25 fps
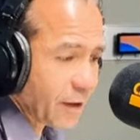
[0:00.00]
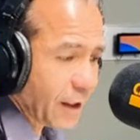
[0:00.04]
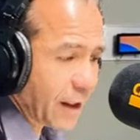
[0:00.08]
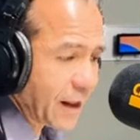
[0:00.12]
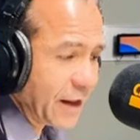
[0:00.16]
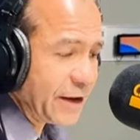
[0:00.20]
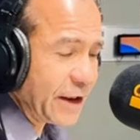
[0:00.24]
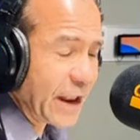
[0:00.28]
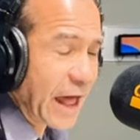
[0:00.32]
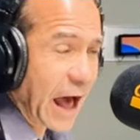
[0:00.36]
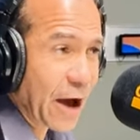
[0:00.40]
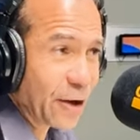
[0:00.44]

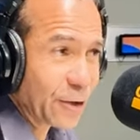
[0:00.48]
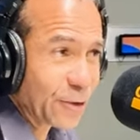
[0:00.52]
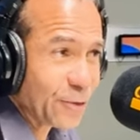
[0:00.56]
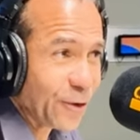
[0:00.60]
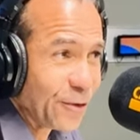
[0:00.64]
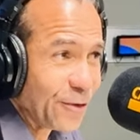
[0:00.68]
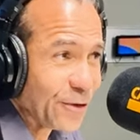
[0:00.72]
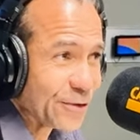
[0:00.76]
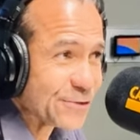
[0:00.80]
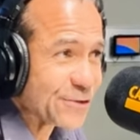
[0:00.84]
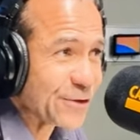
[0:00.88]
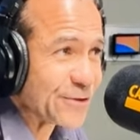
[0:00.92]
Now you're
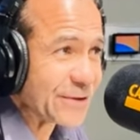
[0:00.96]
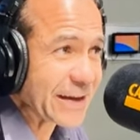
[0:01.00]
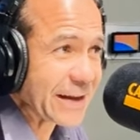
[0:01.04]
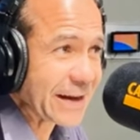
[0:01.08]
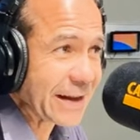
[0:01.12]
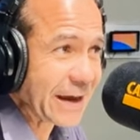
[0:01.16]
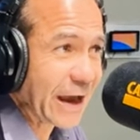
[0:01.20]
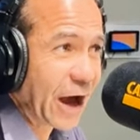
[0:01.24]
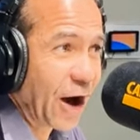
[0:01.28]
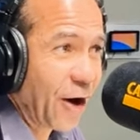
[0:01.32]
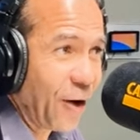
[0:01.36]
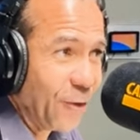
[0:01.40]
also
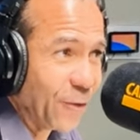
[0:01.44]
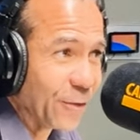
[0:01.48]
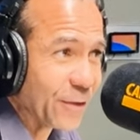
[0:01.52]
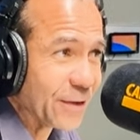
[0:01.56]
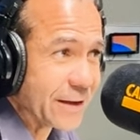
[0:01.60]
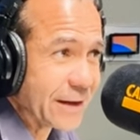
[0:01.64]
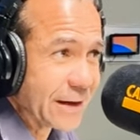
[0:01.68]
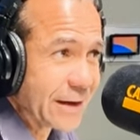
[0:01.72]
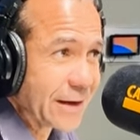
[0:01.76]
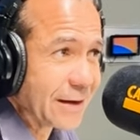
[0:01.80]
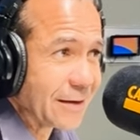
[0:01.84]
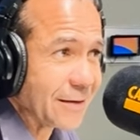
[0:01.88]
getting
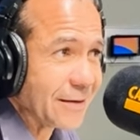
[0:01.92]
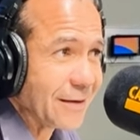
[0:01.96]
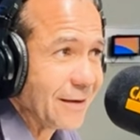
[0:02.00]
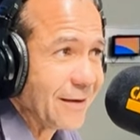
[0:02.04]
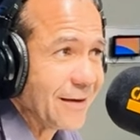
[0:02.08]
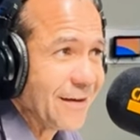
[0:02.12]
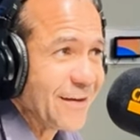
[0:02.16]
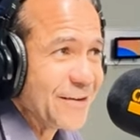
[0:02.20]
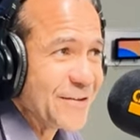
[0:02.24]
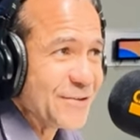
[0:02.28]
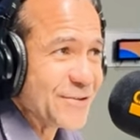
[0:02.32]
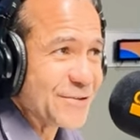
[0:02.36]
older.
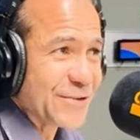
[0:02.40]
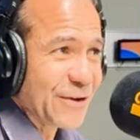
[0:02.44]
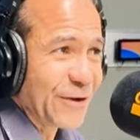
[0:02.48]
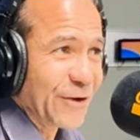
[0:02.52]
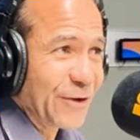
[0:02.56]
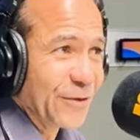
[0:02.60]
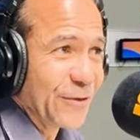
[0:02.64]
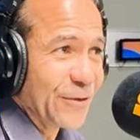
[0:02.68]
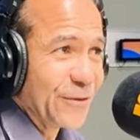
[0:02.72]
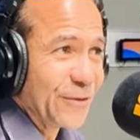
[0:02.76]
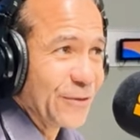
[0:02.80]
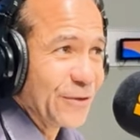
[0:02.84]

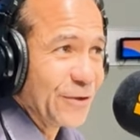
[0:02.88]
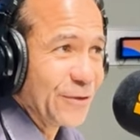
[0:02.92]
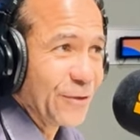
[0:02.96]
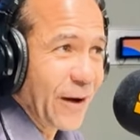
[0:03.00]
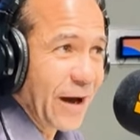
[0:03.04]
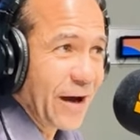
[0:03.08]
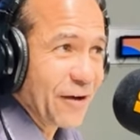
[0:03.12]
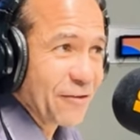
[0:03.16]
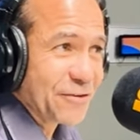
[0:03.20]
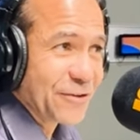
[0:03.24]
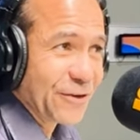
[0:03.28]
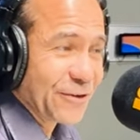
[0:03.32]
So you
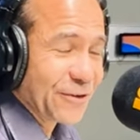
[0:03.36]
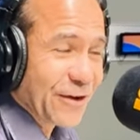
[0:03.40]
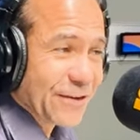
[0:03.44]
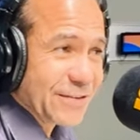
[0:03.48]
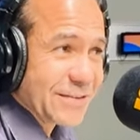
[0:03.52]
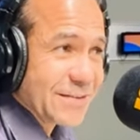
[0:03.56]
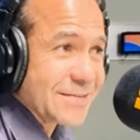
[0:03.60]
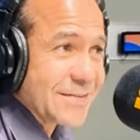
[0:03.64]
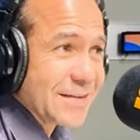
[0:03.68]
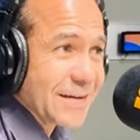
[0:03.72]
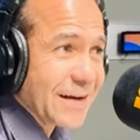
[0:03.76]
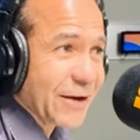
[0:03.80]
have to
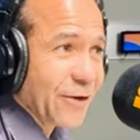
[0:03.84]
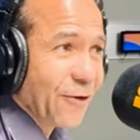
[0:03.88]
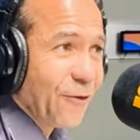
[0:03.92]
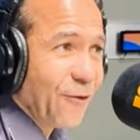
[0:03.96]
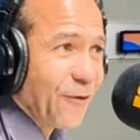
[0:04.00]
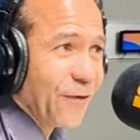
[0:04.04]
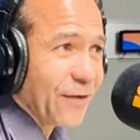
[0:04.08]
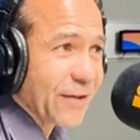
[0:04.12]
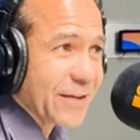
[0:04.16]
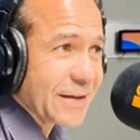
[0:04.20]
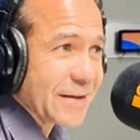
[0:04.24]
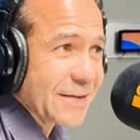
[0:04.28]
consider
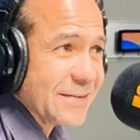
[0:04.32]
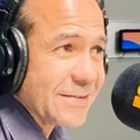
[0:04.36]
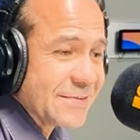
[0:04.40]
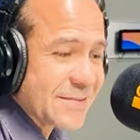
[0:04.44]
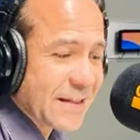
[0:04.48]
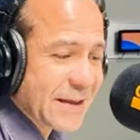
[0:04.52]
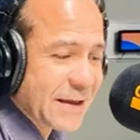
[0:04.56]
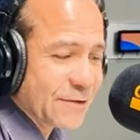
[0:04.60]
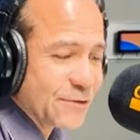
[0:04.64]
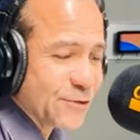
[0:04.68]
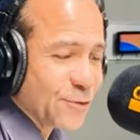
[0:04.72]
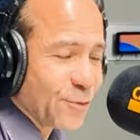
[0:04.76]
all these
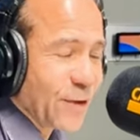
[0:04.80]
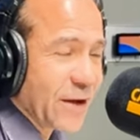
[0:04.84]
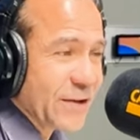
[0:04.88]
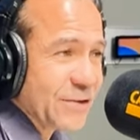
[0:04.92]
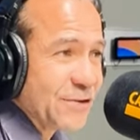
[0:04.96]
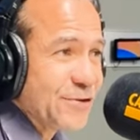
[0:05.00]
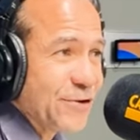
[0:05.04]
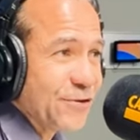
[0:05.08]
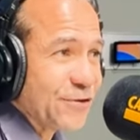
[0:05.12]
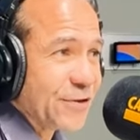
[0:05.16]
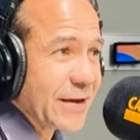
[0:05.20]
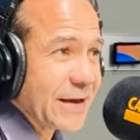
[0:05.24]
things
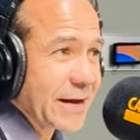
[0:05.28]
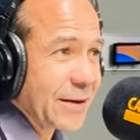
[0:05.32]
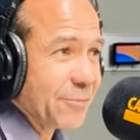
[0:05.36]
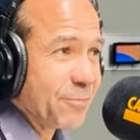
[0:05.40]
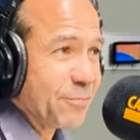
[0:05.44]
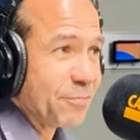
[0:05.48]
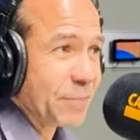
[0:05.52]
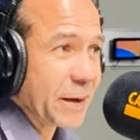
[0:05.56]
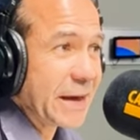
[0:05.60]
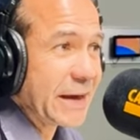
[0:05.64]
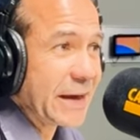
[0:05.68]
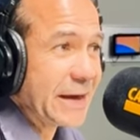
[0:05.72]
once you get a
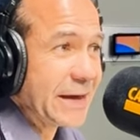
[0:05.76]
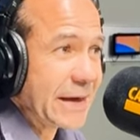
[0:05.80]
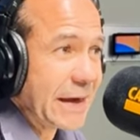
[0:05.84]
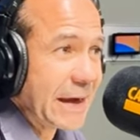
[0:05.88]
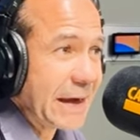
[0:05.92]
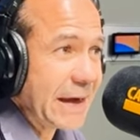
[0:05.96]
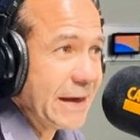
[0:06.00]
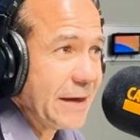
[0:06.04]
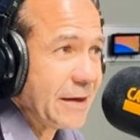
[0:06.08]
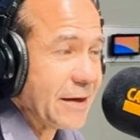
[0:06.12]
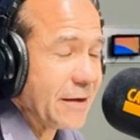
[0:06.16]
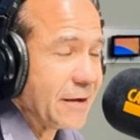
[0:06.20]
big
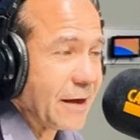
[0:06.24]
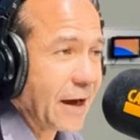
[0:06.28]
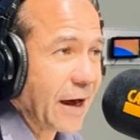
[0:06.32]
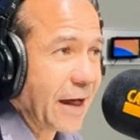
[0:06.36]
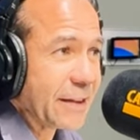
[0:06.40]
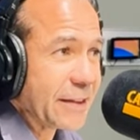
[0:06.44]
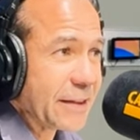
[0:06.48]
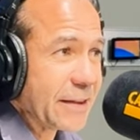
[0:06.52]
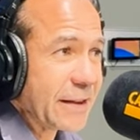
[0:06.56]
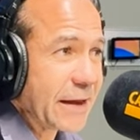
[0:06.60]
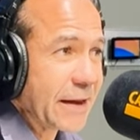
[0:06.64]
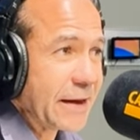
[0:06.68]
gig,
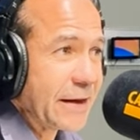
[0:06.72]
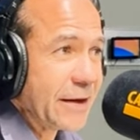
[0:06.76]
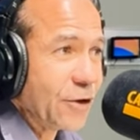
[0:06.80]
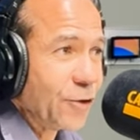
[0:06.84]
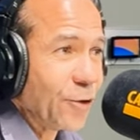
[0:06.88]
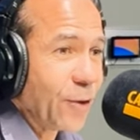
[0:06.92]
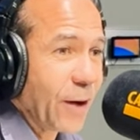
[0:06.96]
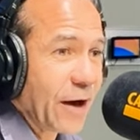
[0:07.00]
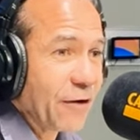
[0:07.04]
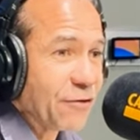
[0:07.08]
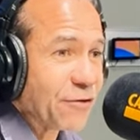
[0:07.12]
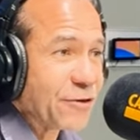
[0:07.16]
and then
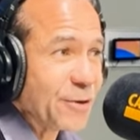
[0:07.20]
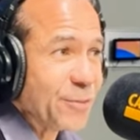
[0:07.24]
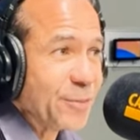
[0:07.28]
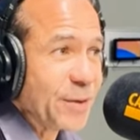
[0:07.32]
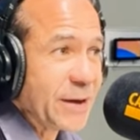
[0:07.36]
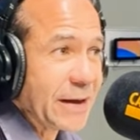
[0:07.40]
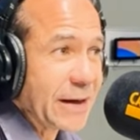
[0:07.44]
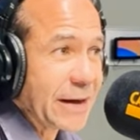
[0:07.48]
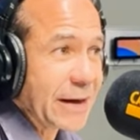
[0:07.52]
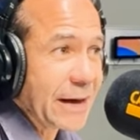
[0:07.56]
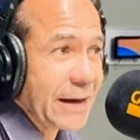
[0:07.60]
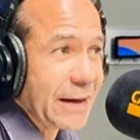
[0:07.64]
you have to
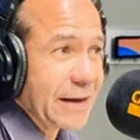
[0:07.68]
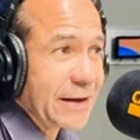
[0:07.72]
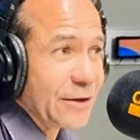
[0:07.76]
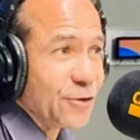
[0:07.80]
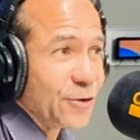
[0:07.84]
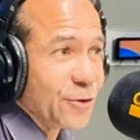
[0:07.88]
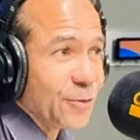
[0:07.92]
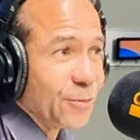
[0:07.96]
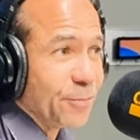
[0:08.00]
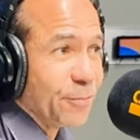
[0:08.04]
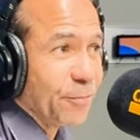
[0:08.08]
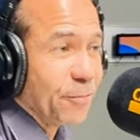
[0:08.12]
be ready
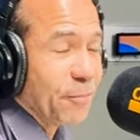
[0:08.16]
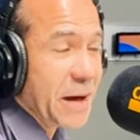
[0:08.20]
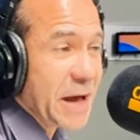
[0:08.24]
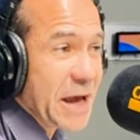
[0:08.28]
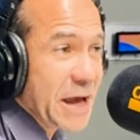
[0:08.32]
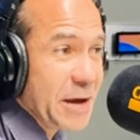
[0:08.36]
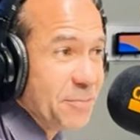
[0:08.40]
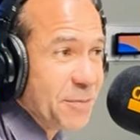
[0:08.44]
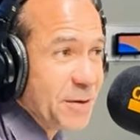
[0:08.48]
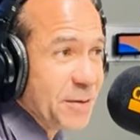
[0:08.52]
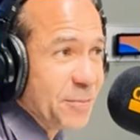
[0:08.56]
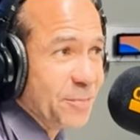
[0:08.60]
to
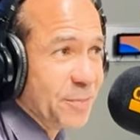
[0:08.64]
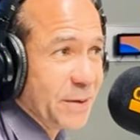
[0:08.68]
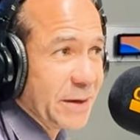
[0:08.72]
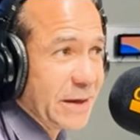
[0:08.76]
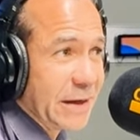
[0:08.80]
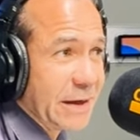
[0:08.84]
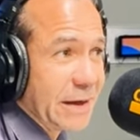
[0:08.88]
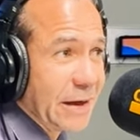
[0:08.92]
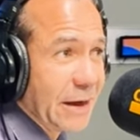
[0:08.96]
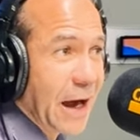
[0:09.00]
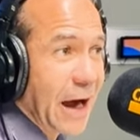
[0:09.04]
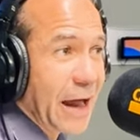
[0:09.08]
maybe
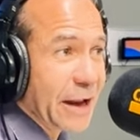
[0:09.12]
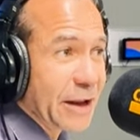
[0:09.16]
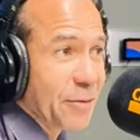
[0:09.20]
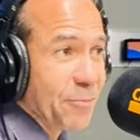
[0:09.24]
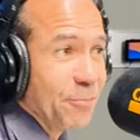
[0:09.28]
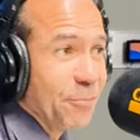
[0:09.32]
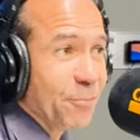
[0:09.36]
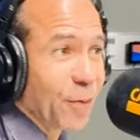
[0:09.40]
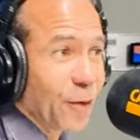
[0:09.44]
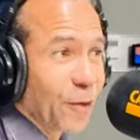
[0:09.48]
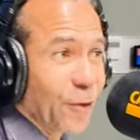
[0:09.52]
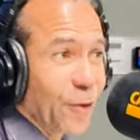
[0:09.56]
be
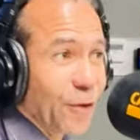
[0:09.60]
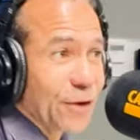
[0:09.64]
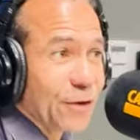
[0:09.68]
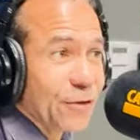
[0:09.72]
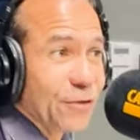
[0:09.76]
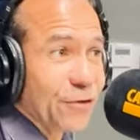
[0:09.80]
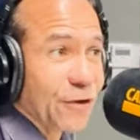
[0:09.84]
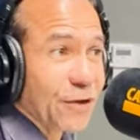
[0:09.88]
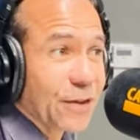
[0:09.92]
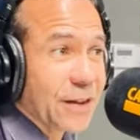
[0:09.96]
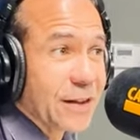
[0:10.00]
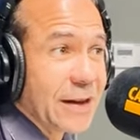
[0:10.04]
unemployed
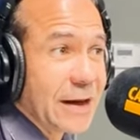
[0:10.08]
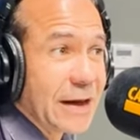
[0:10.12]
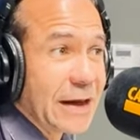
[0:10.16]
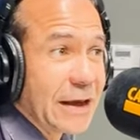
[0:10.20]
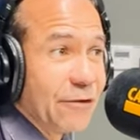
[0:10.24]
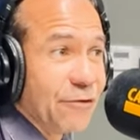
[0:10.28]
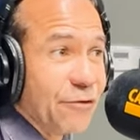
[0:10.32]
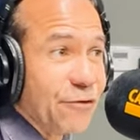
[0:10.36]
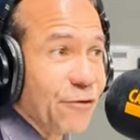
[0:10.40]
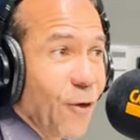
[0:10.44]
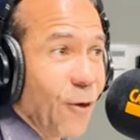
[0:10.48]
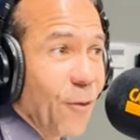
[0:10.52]
for
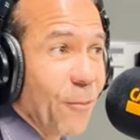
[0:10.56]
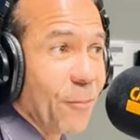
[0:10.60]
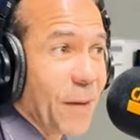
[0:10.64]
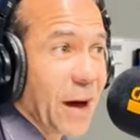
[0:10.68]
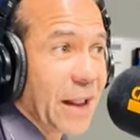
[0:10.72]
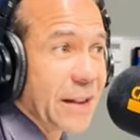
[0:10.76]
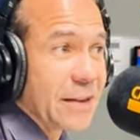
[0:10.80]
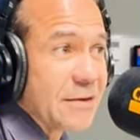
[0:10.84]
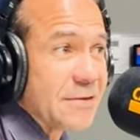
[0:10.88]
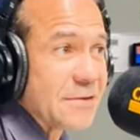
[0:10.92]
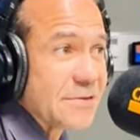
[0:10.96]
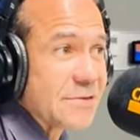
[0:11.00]
three, four
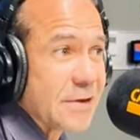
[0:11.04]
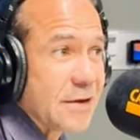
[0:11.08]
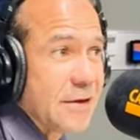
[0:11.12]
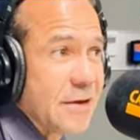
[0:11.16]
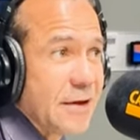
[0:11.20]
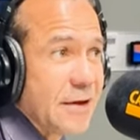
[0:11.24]
months.